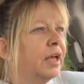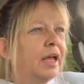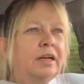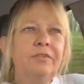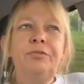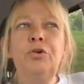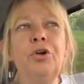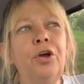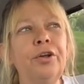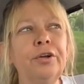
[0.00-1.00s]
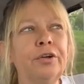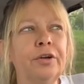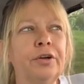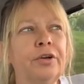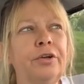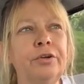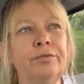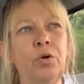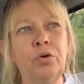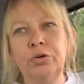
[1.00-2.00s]
And if you're not looking
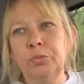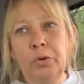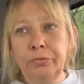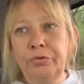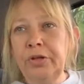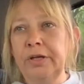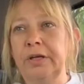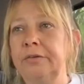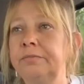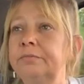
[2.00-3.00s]
for it, you won't see it.